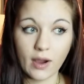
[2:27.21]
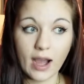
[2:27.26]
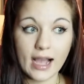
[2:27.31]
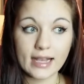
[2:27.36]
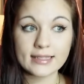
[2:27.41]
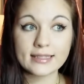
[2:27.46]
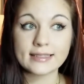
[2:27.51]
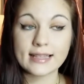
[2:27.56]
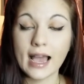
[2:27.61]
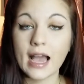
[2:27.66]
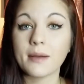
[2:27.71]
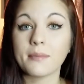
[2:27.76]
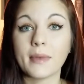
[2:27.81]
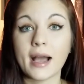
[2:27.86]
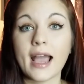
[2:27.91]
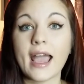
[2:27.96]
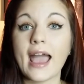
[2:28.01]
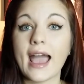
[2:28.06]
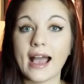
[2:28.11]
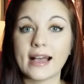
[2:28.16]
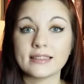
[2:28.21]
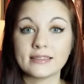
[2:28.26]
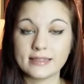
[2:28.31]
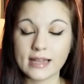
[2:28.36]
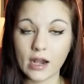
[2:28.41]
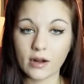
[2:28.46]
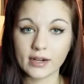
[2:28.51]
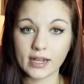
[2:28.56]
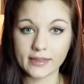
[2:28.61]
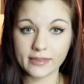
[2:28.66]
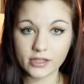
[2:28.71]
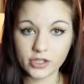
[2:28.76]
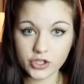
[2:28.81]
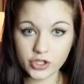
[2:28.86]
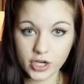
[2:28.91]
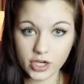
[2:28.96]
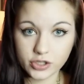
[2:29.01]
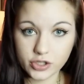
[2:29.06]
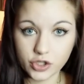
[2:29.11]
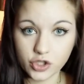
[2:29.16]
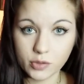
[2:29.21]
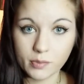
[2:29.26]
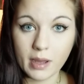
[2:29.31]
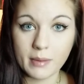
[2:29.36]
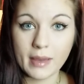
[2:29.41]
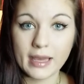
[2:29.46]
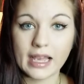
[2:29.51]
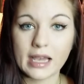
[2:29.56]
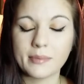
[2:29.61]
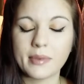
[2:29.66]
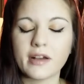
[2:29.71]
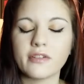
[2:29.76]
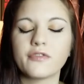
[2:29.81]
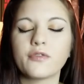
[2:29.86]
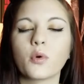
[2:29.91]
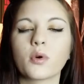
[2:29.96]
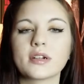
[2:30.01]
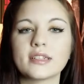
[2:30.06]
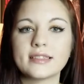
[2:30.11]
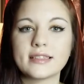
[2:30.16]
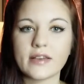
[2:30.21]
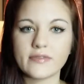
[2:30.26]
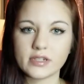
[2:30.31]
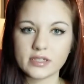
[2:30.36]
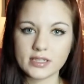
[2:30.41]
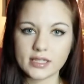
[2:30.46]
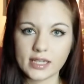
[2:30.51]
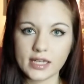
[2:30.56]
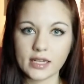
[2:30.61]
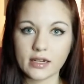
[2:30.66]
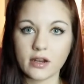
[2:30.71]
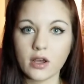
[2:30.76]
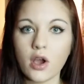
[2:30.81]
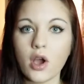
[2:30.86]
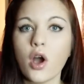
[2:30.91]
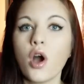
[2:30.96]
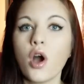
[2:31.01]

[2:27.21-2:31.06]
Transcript: I sat my ass down in this chair to do my makeup at 4:17.